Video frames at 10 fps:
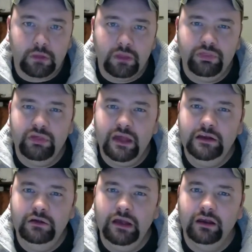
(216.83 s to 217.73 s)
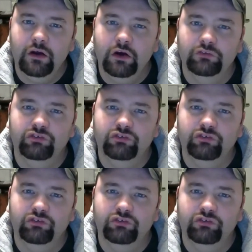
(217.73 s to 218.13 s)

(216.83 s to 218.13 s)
then you get a kind of